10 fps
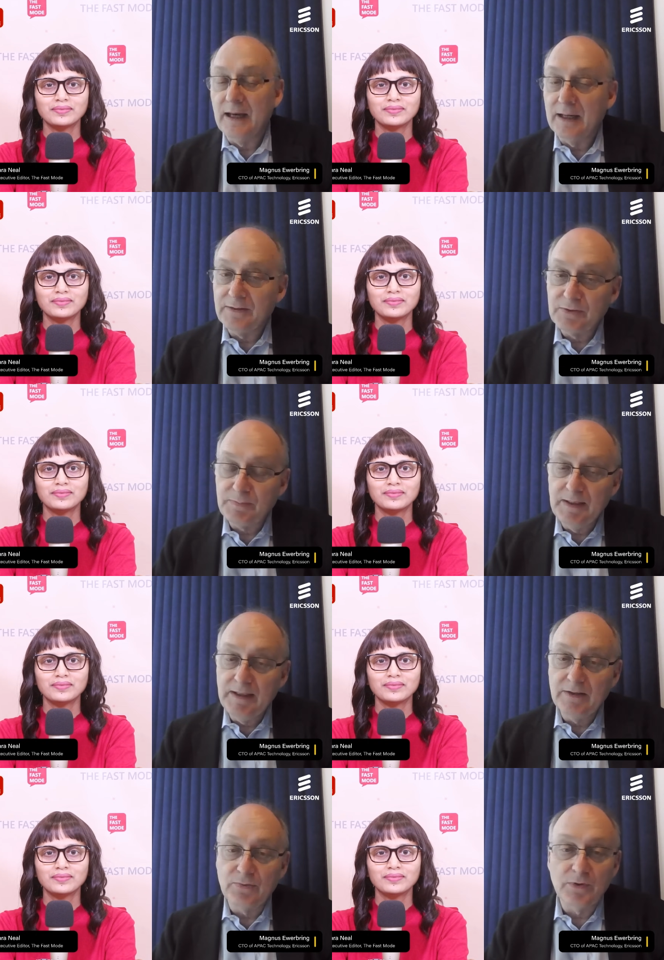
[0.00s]
Speaker 1: at
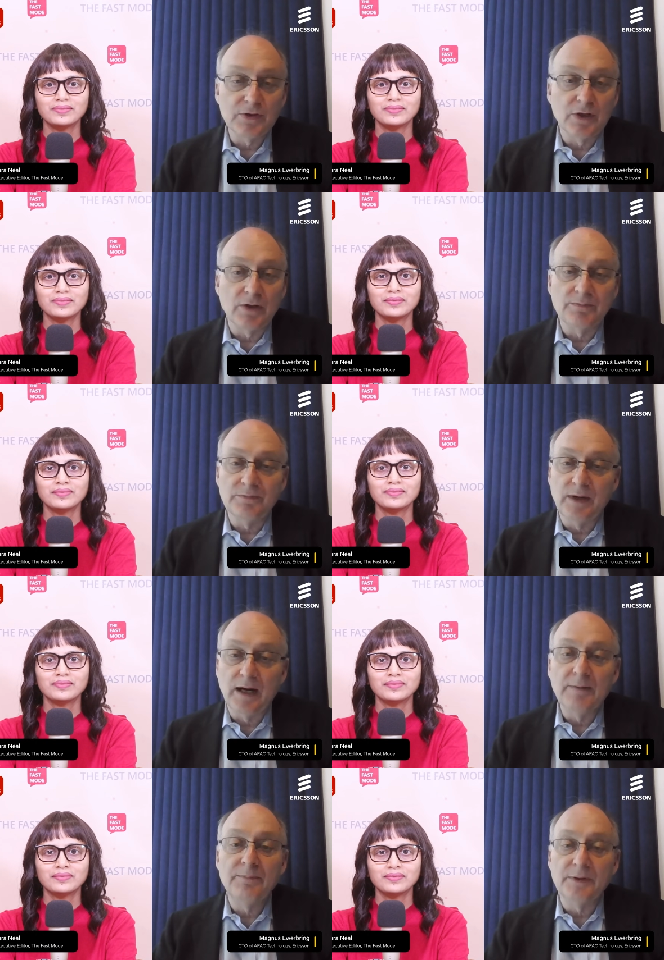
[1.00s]
speeds which are
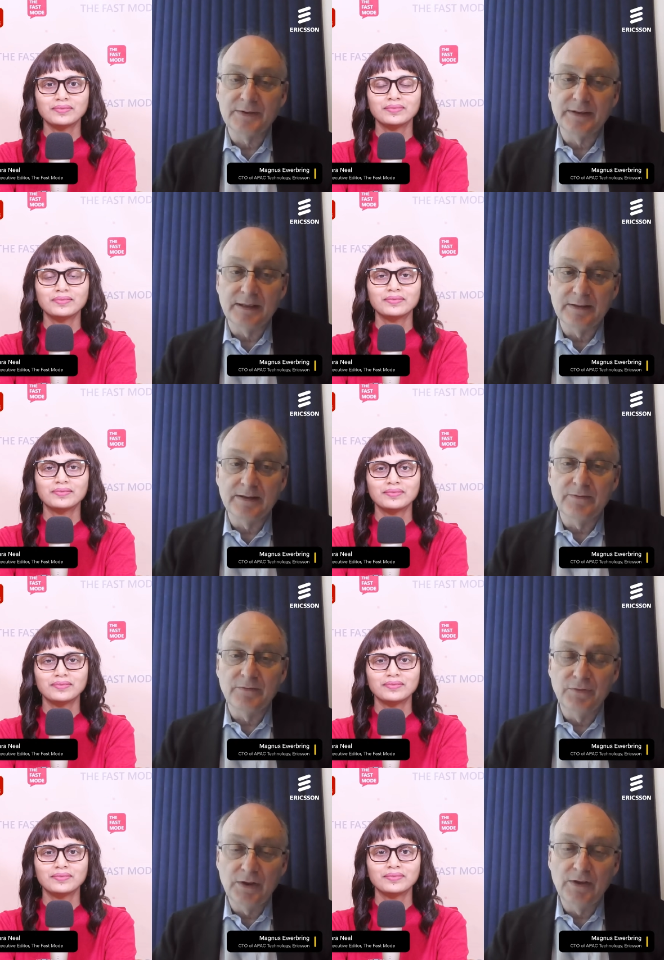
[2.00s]
unprecedented,
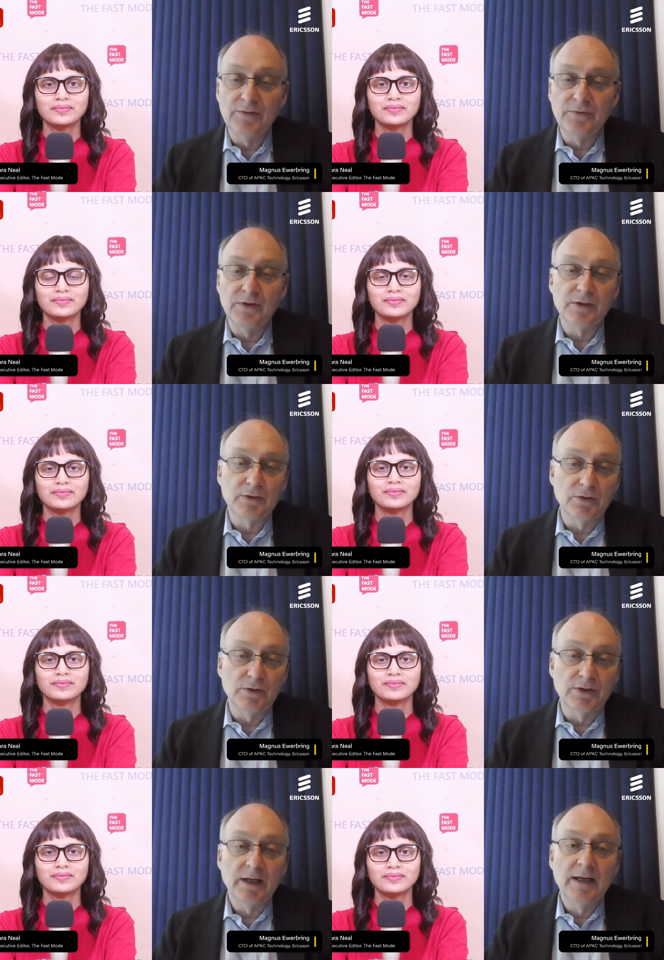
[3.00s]
very, very
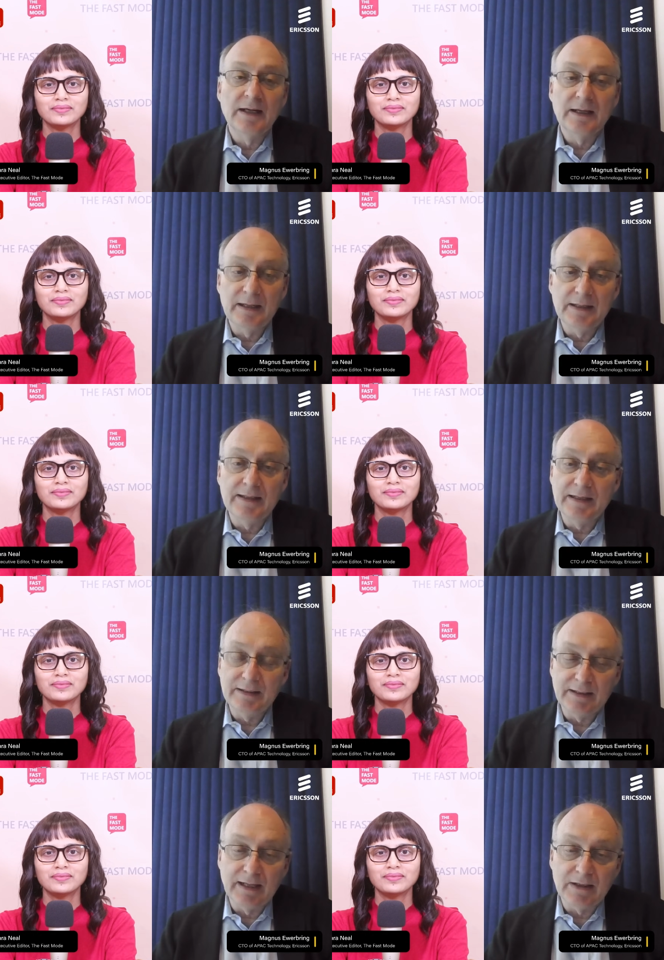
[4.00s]
good in
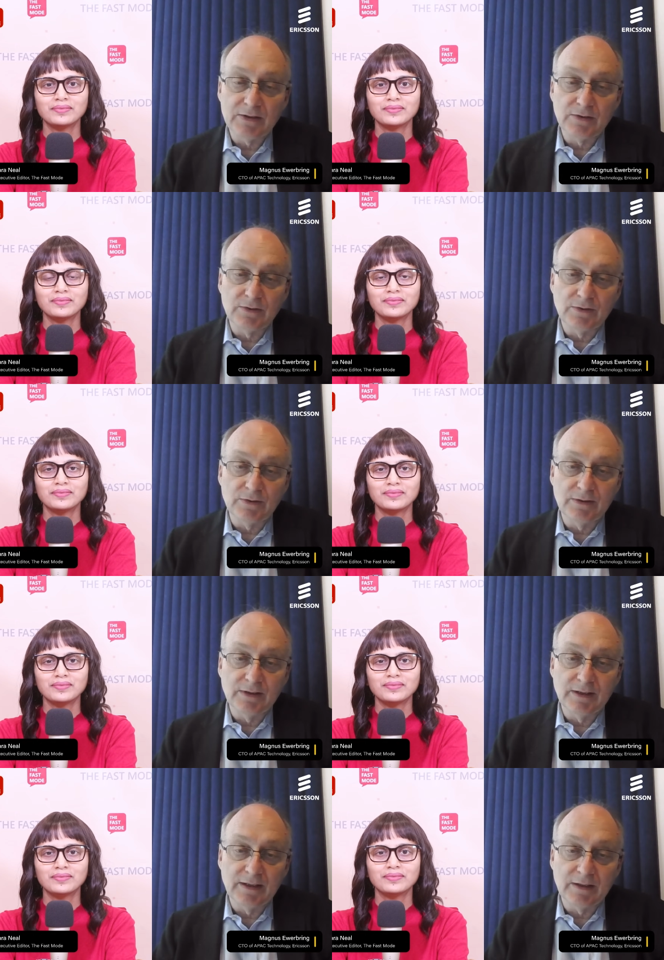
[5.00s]
international
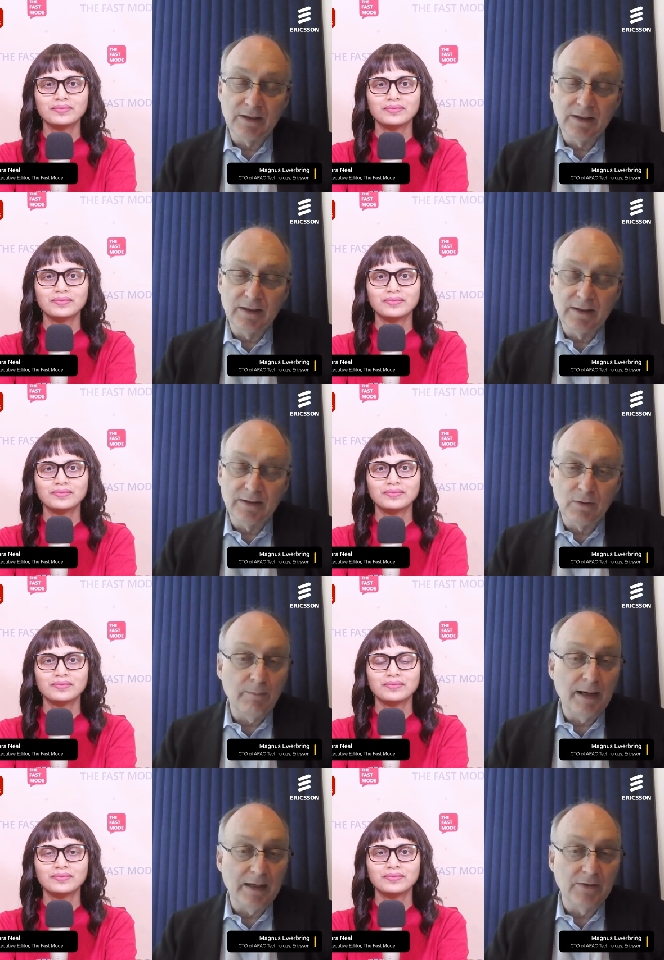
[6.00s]
uh, uh,
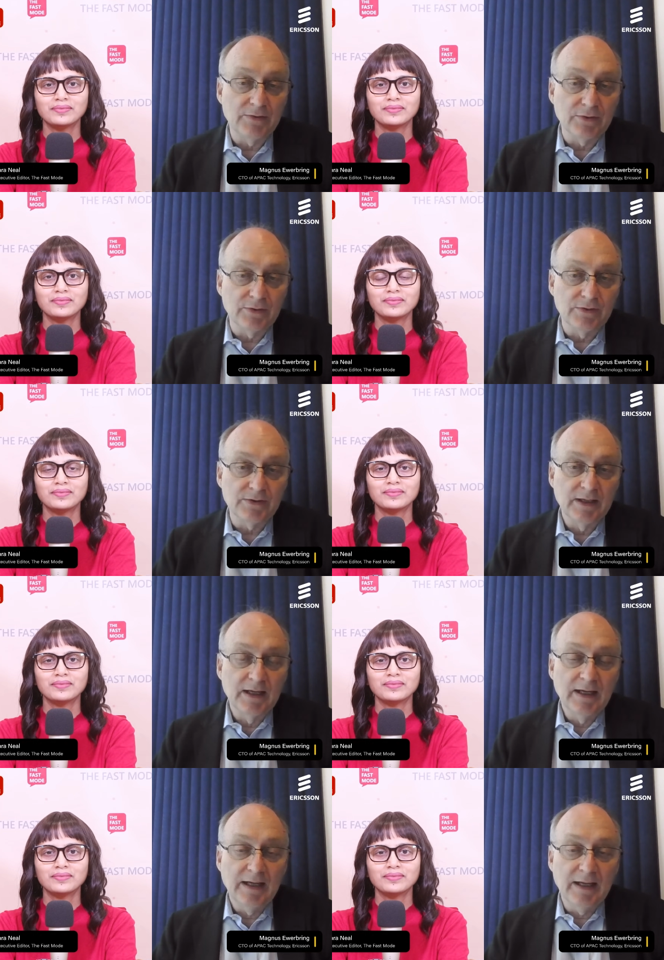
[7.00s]
comparisons.
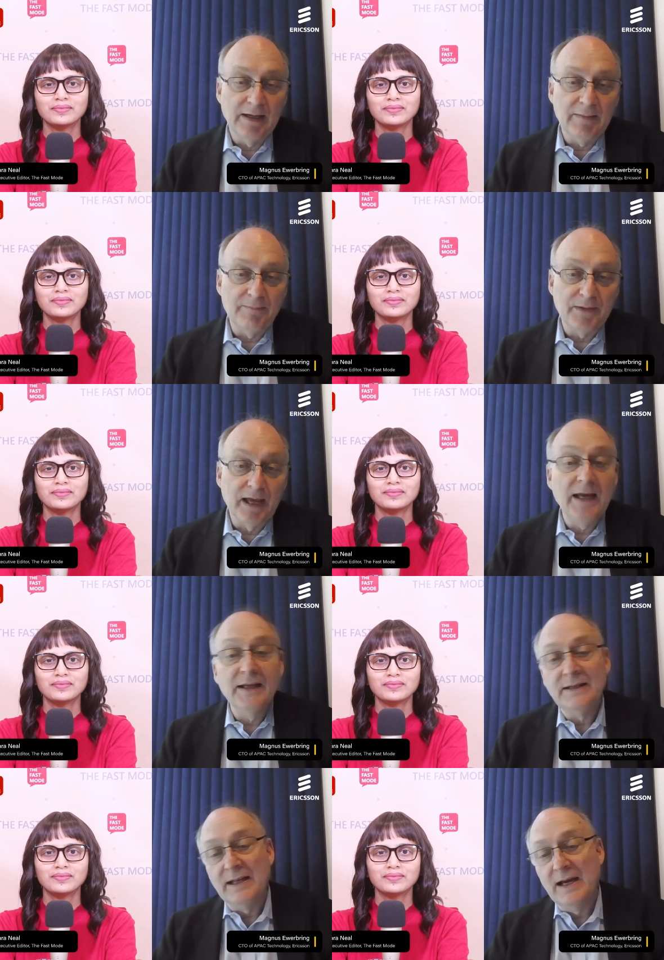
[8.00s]
Um,
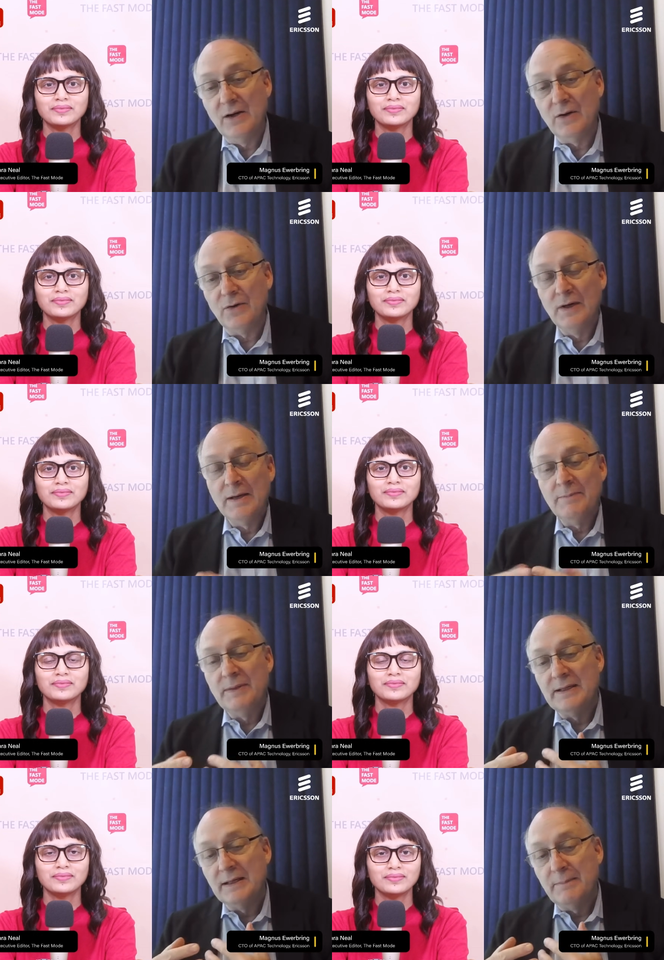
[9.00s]
and now
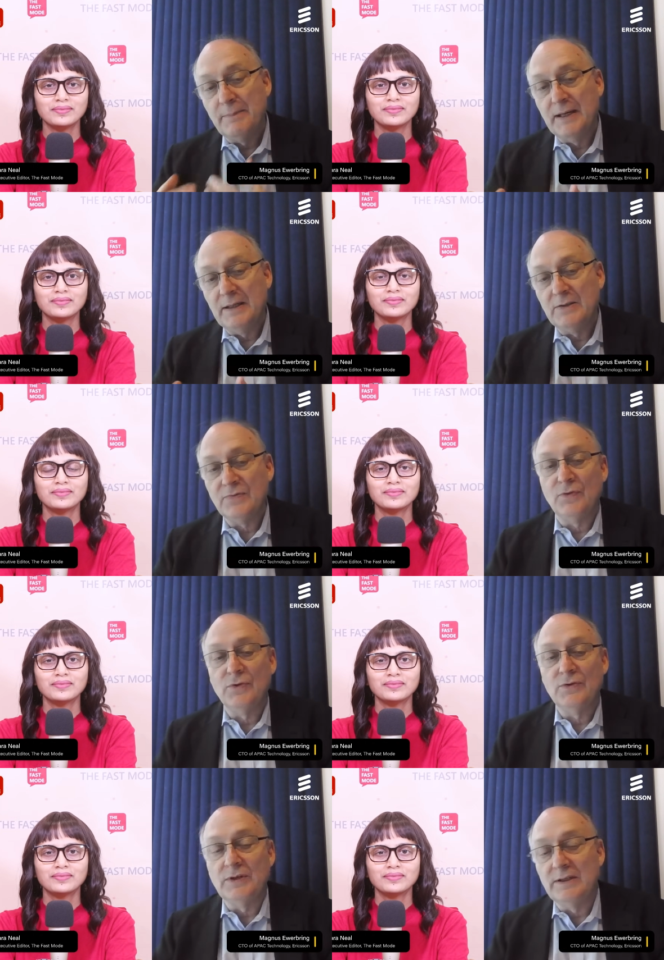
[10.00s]
being a base
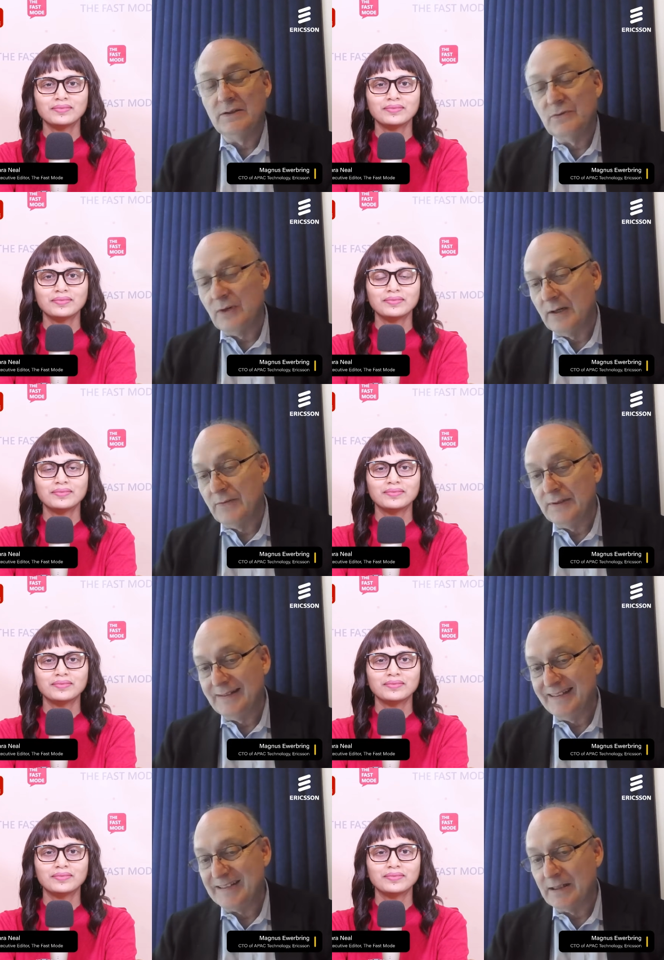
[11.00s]
for dri
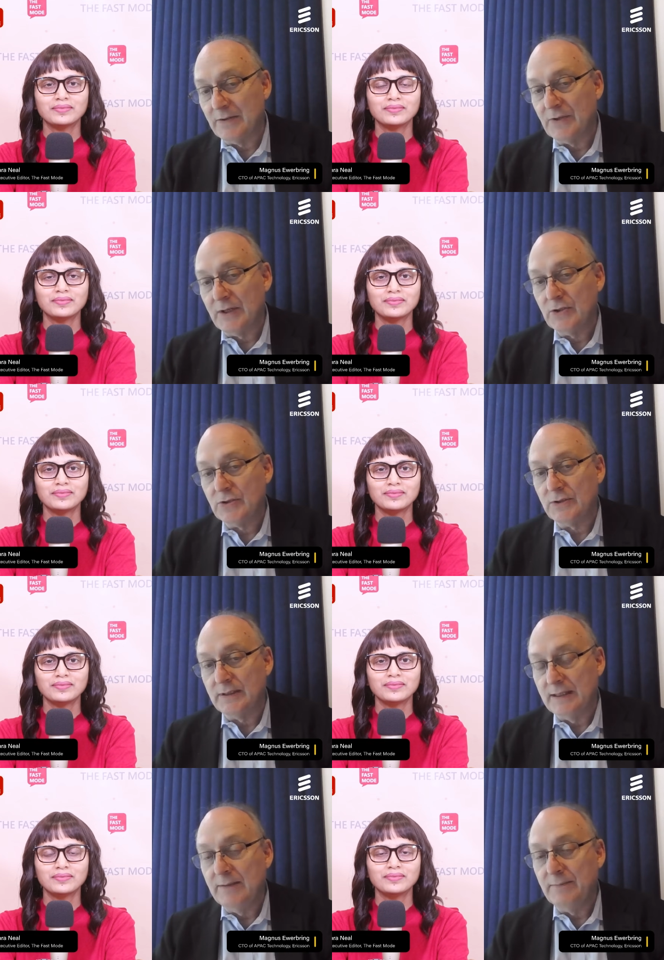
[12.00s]
driving
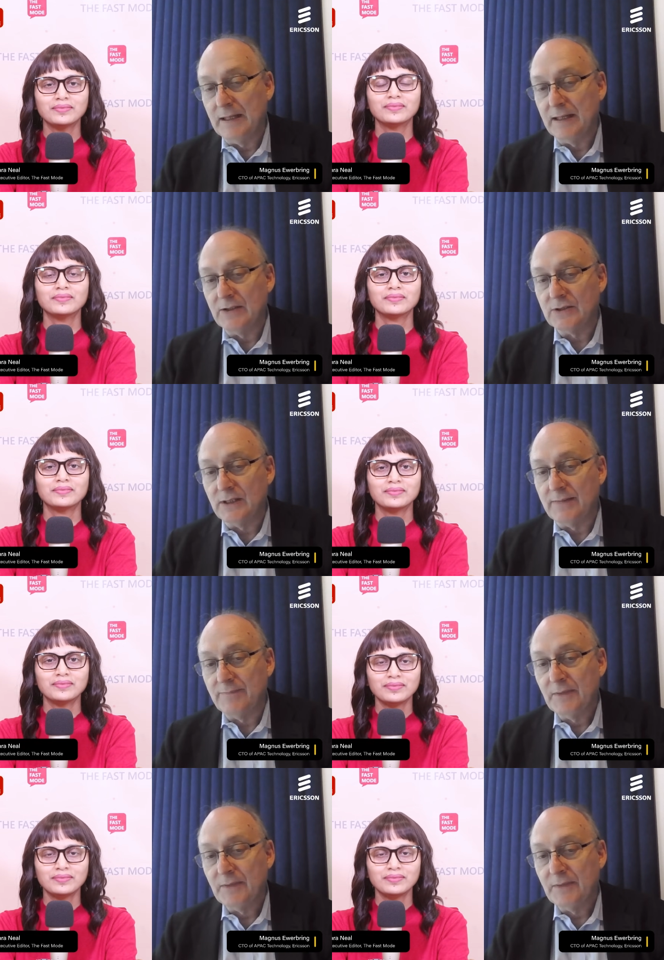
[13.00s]
digitalization in Malaysia,